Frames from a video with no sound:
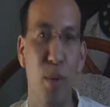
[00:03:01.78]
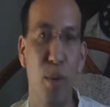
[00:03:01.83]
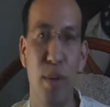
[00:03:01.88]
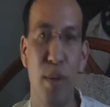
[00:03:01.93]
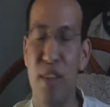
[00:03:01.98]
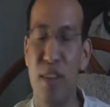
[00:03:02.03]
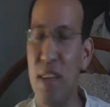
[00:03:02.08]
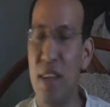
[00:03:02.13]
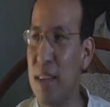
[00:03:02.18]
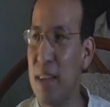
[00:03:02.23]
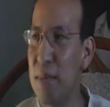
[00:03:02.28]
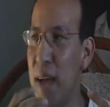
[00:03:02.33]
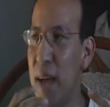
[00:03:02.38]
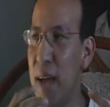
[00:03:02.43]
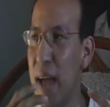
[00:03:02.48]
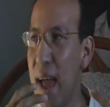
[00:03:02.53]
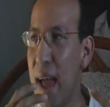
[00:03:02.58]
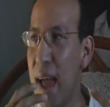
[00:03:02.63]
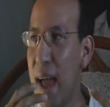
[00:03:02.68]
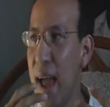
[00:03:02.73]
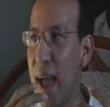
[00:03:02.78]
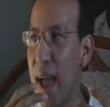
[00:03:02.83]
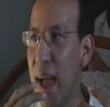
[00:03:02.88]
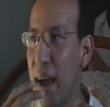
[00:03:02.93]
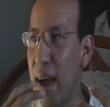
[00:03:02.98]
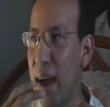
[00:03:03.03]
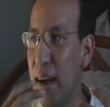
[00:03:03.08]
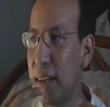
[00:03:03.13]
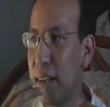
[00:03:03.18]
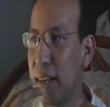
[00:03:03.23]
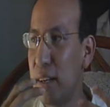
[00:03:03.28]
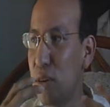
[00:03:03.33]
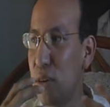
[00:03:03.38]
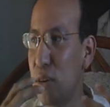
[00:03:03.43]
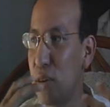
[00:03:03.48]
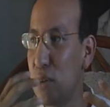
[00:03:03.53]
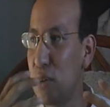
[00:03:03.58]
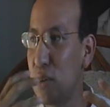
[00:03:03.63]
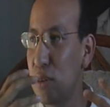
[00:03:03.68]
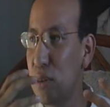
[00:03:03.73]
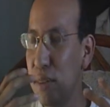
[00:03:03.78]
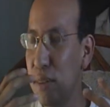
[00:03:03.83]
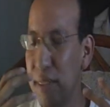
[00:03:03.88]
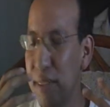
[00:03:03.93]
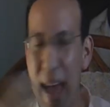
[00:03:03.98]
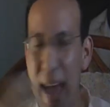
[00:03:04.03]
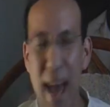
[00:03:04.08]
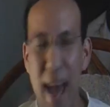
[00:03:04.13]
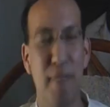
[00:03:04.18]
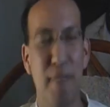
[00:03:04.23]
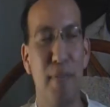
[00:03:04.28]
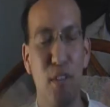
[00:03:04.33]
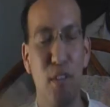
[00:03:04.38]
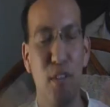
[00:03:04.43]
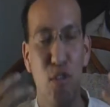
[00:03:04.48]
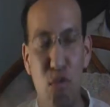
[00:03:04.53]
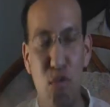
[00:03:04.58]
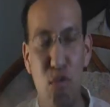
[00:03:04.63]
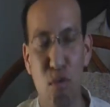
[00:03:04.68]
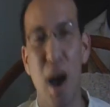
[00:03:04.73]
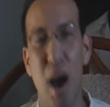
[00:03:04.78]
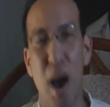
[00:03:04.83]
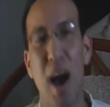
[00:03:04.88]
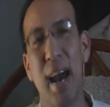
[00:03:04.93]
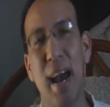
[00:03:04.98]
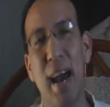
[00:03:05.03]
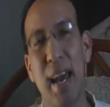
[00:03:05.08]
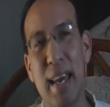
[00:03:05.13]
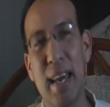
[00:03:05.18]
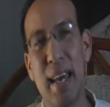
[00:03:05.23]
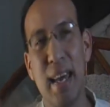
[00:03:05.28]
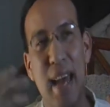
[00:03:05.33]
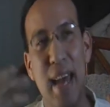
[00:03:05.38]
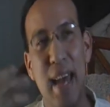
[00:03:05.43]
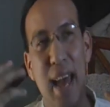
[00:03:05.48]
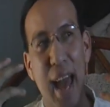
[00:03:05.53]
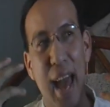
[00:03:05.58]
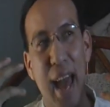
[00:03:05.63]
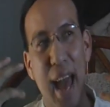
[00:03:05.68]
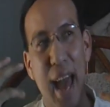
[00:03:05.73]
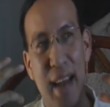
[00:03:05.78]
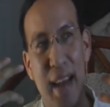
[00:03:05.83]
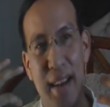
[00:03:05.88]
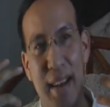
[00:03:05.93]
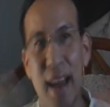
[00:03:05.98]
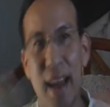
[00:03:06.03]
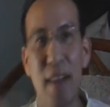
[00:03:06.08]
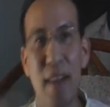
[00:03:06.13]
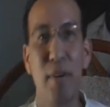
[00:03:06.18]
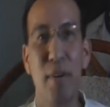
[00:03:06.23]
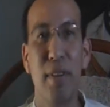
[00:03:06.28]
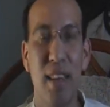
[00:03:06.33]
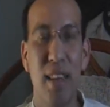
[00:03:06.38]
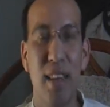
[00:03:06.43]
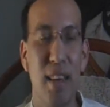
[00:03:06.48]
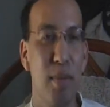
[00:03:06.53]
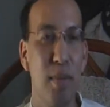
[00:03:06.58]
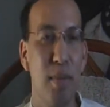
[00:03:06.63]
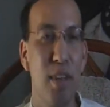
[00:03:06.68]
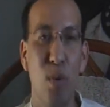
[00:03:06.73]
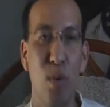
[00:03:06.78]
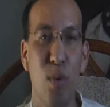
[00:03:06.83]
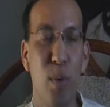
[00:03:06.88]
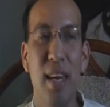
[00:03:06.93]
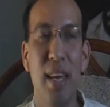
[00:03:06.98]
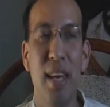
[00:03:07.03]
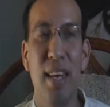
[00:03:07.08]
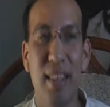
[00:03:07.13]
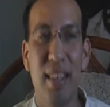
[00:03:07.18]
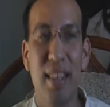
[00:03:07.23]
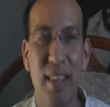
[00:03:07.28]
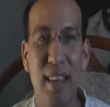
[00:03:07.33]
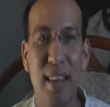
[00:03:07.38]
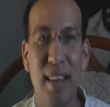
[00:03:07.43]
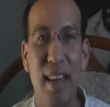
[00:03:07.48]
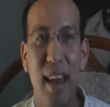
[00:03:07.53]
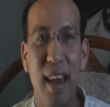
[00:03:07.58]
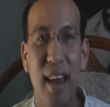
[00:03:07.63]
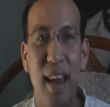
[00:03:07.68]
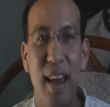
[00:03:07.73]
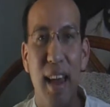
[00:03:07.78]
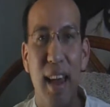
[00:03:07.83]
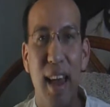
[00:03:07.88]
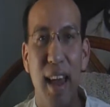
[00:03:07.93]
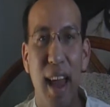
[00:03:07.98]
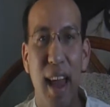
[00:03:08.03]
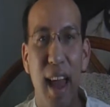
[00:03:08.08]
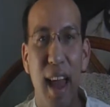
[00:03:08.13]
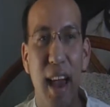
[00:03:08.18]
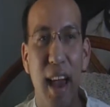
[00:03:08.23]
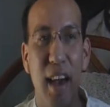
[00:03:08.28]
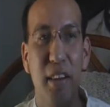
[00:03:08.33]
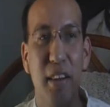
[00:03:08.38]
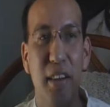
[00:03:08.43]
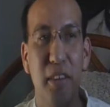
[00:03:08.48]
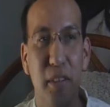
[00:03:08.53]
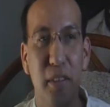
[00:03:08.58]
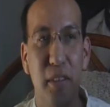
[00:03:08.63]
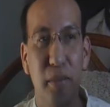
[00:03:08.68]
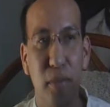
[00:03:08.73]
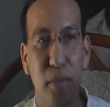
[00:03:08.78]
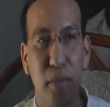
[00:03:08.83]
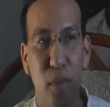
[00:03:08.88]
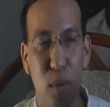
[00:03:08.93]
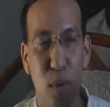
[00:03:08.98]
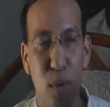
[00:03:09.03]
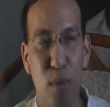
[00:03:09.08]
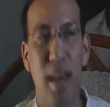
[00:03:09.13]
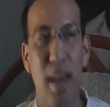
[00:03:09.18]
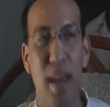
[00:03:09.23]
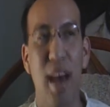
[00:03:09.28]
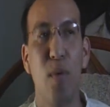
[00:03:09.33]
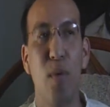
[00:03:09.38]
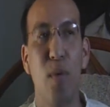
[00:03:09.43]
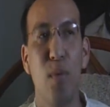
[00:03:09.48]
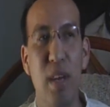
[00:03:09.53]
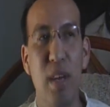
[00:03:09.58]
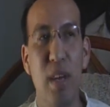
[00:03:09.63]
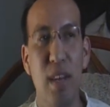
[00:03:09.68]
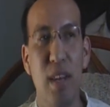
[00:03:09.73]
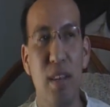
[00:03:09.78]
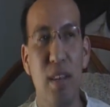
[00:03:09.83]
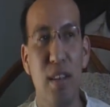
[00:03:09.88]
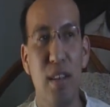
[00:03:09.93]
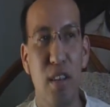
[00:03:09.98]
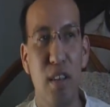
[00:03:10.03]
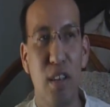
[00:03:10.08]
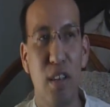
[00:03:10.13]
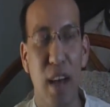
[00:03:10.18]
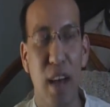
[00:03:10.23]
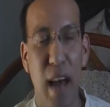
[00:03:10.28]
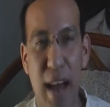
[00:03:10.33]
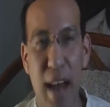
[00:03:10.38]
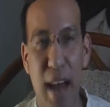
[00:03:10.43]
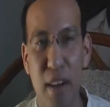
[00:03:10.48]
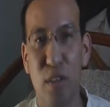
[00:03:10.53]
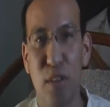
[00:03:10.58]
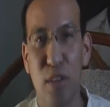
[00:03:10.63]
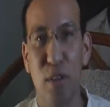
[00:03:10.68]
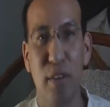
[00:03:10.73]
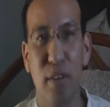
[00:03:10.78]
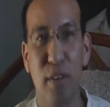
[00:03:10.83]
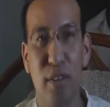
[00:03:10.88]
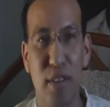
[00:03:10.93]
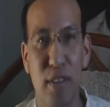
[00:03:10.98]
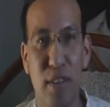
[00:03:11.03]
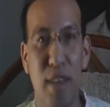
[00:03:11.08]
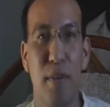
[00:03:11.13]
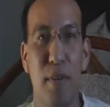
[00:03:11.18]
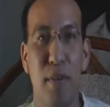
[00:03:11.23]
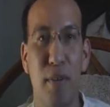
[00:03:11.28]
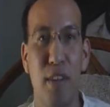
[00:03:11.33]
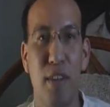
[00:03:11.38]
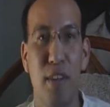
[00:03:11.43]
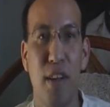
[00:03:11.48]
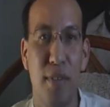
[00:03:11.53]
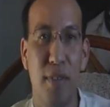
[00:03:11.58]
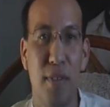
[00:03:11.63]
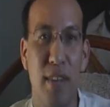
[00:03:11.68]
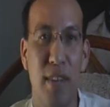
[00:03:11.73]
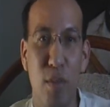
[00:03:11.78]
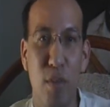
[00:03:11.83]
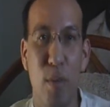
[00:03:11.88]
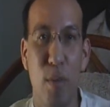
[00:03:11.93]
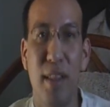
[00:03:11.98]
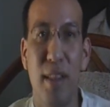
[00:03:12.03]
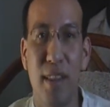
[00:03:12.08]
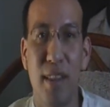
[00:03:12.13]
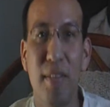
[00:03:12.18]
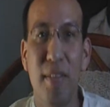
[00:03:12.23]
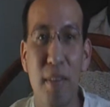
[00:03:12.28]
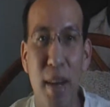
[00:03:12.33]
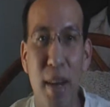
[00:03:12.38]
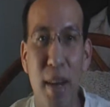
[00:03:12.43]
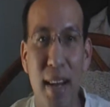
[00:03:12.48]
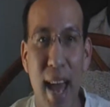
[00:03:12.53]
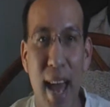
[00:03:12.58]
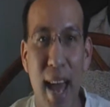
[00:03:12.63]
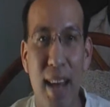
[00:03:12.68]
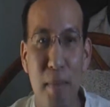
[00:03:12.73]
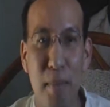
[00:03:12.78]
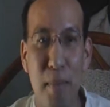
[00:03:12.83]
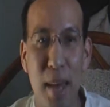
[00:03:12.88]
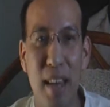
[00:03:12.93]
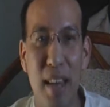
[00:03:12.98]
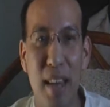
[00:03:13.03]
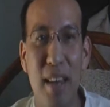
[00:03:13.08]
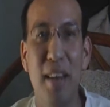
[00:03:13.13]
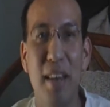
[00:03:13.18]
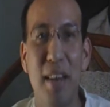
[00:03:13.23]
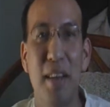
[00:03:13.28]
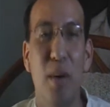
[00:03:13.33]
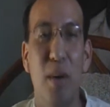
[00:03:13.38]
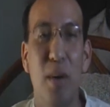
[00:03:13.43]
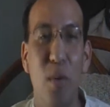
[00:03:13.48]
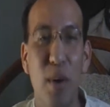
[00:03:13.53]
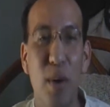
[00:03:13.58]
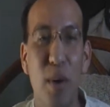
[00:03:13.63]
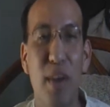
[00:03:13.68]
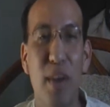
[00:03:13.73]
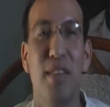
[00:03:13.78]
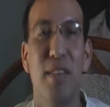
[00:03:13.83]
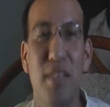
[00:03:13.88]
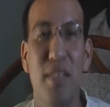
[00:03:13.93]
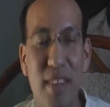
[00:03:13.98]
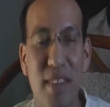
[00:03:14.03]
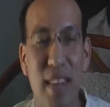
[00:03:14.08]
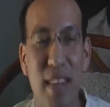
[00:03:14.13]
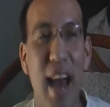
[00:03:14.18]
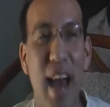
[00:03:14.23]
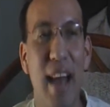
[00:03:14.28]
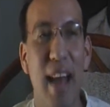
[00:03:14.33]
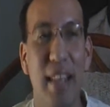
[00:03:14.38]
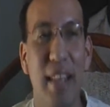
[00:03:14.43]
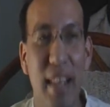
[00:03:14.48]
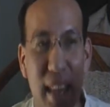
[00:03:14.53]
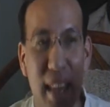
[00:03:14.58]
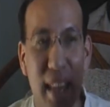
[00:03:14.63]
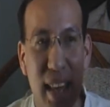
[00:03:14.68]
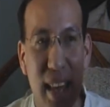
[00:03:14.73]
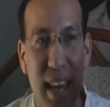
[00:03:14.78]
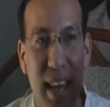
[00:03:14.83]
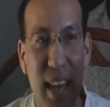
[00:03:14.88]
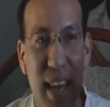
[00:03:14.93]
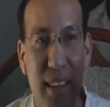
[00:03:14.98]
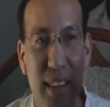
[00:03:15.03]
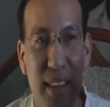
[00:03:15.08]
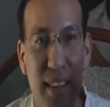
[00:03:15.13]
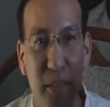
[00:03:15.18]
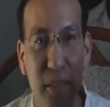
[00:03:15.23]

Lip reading: we see them laugh and cry and everything in between. And through that, we kind of learn stuff ourselves. And that's what I loved about anime, was that it